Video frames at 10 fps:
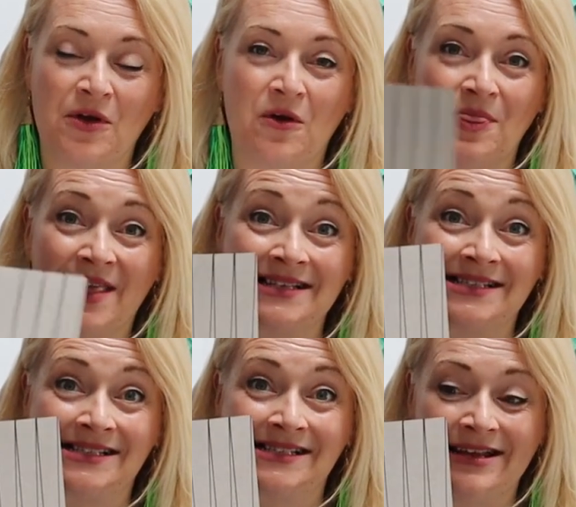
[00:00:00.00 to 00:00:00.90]
on this
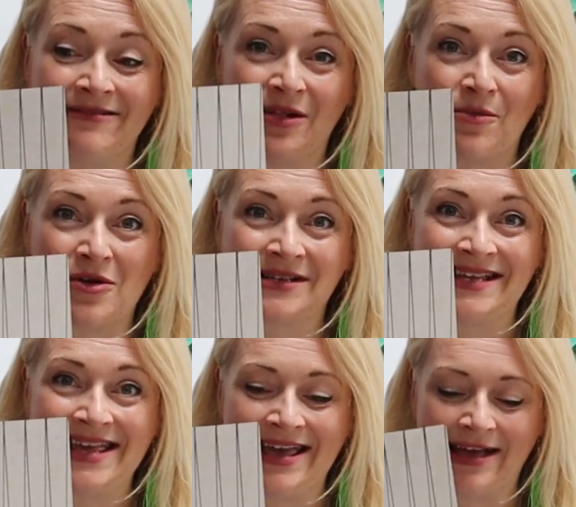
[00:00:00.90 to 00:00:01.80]
cereal box
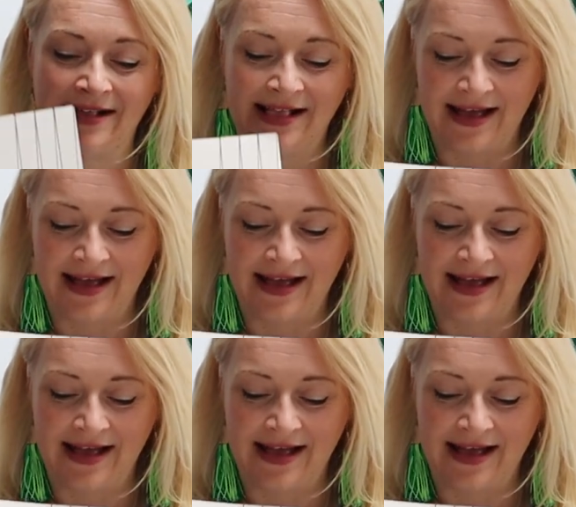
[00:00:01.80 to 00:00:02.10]
here,